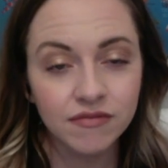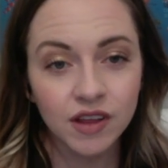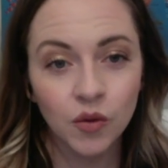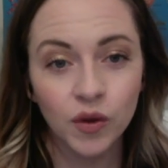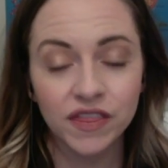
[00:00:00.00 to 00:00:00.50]

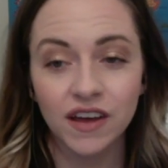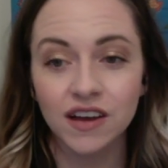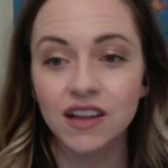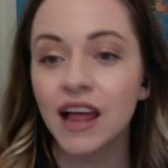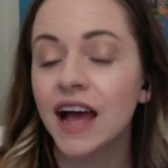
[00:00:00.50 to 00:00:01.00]
with a
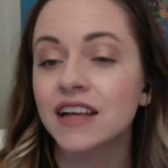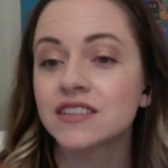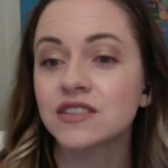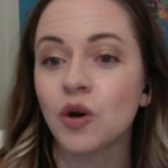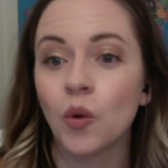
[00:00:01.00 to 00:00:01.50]

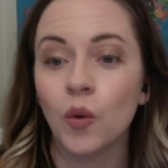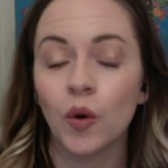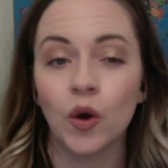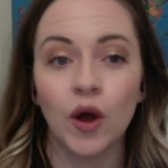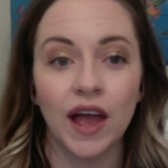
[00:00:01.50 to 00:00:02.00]
class
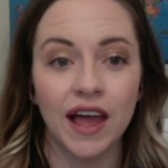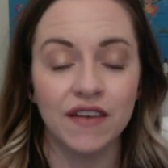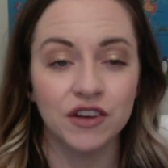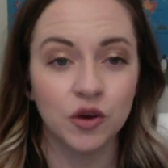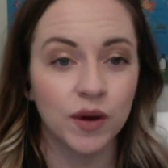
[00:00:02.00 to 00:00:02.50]
or I
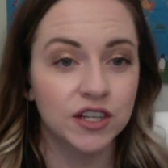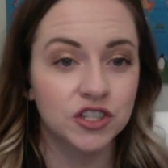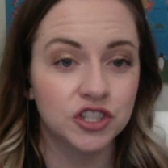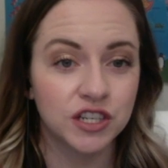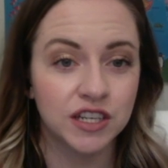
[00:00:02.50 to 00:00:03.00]
have a
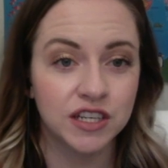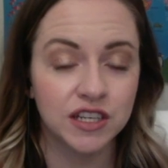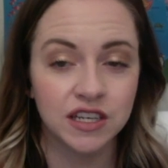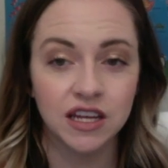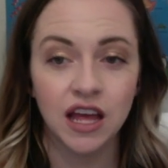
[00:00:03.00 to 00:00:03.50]
question,